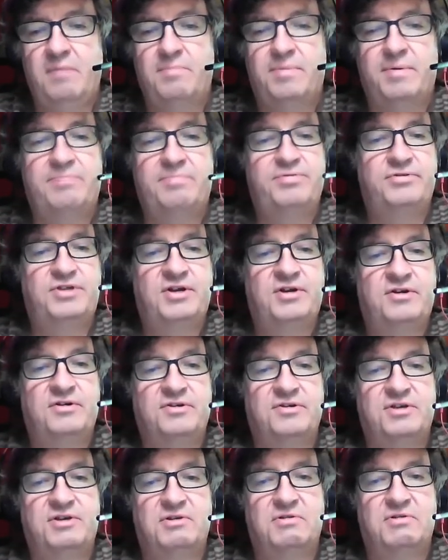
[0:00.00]
but
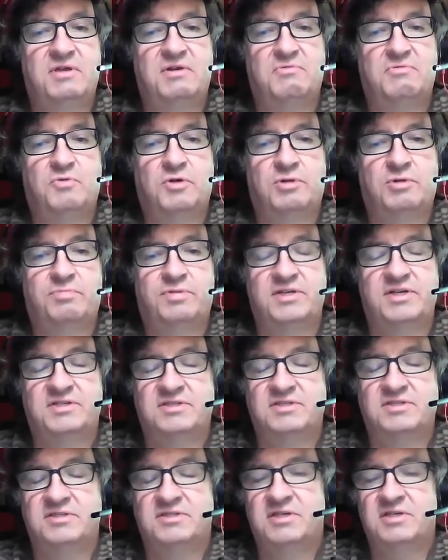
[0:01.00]
particularly in
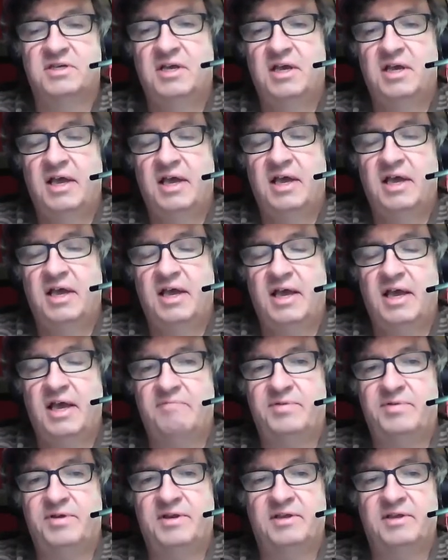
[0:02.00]
workplaces. And
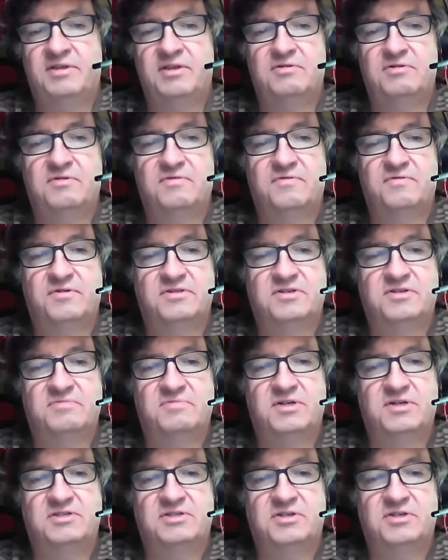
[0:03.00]
I've been at the University of
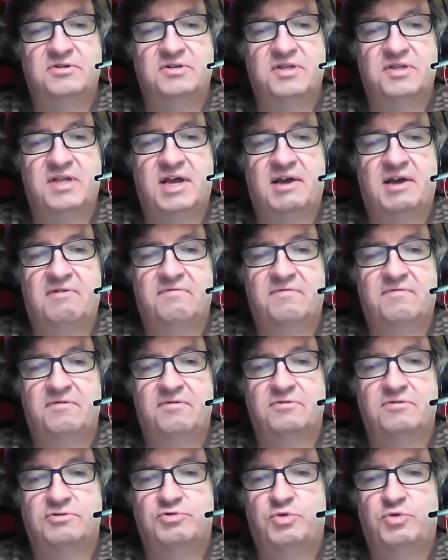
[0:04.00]
Minnesota now
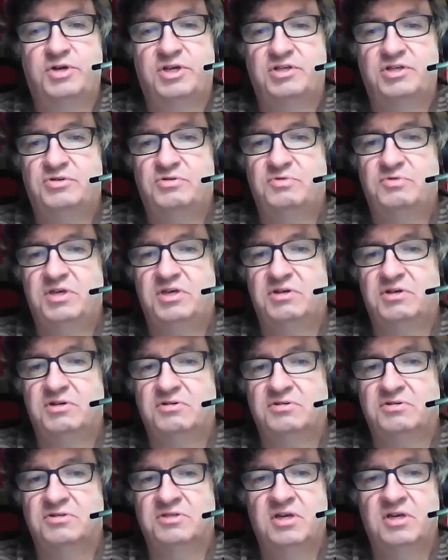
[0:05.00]
for 22
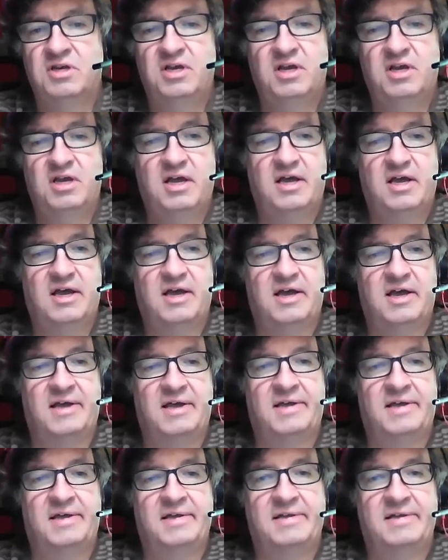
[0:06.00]
years, uh,
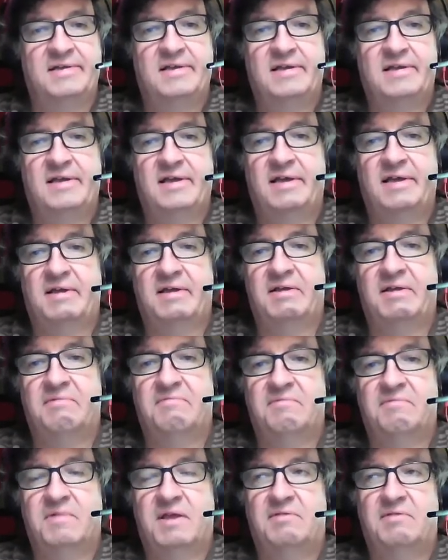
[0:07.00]
uh,
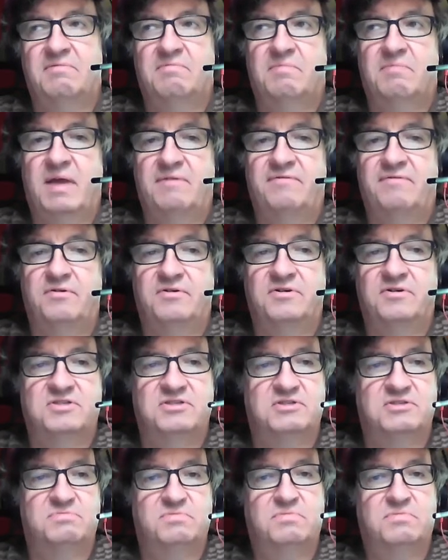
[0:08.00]
and and my focus
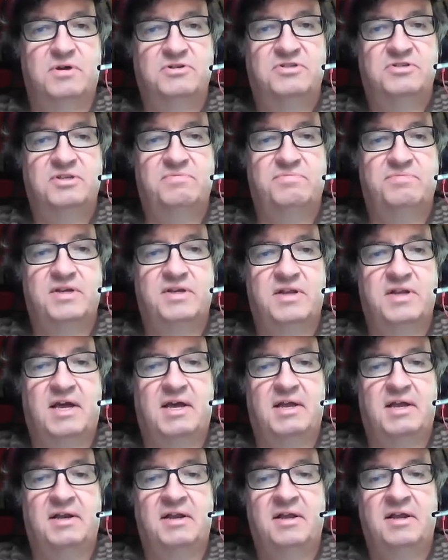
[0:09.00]
has mostly been
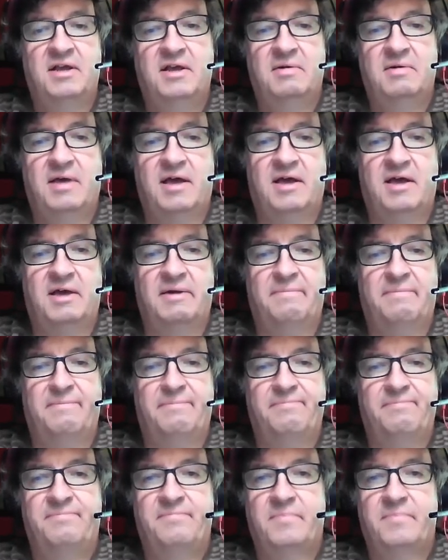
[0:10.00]
on
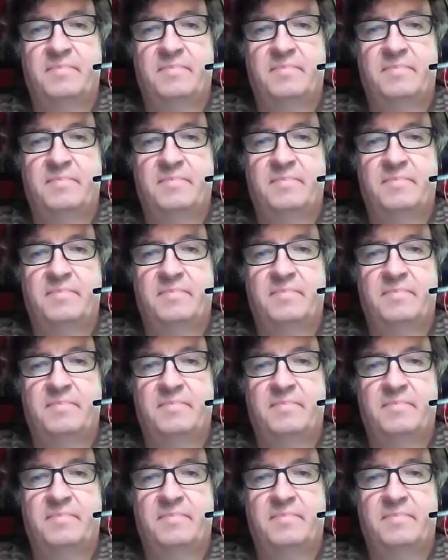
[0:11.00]
um,